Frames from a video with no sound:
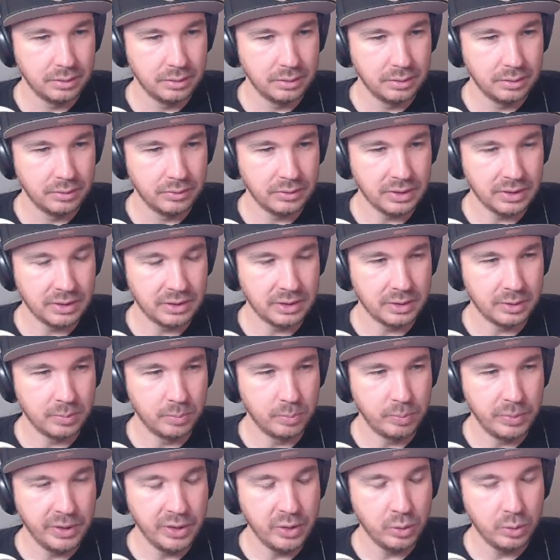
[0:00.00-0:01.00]
Got this
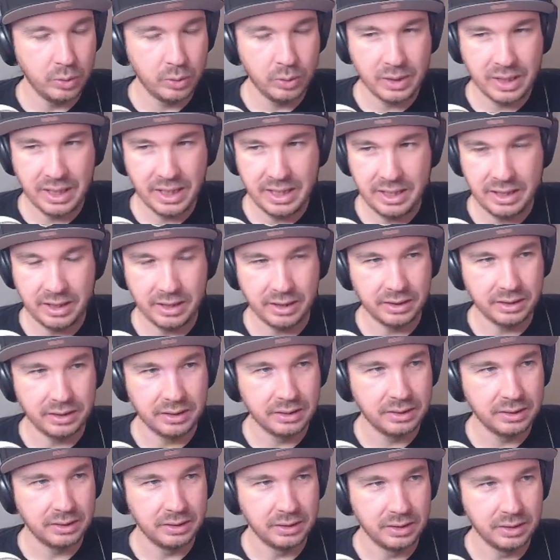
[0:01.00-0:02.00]
big old hand,
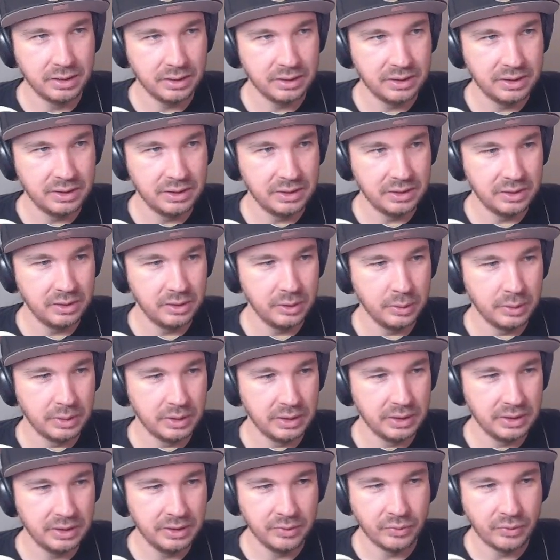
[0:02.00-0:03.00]
nothing to do with
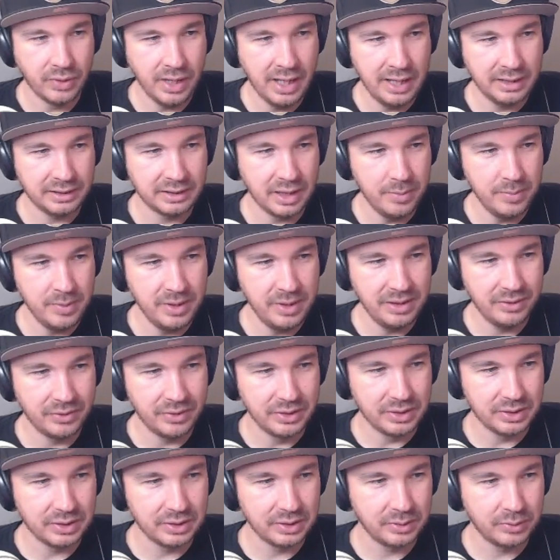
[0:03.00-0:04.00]
it. In fact, I may
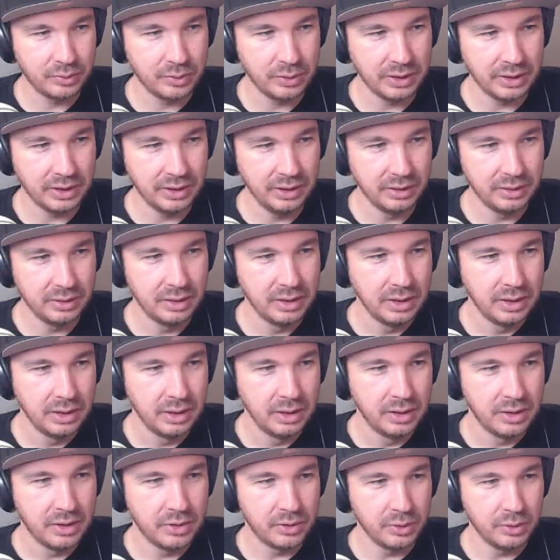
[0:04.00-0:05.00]
even just freaking
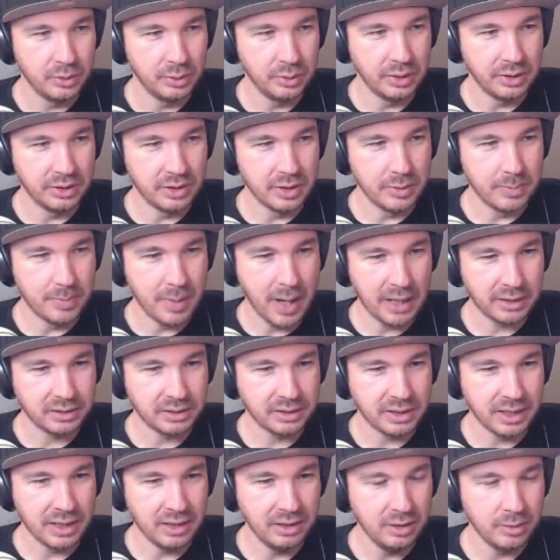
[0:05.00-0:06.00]
throw it on the
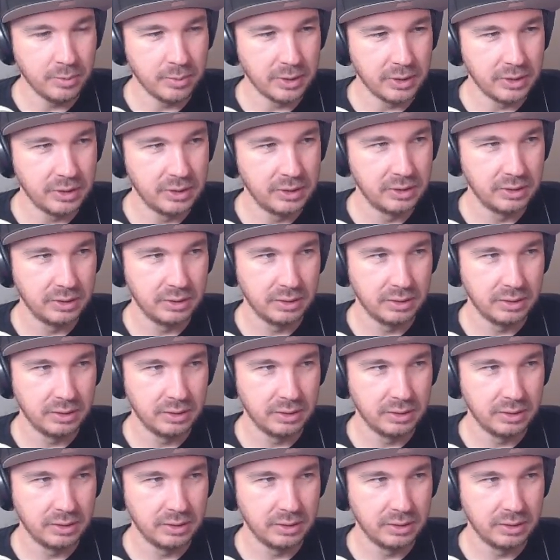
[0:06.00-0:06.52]
Baxcalibur.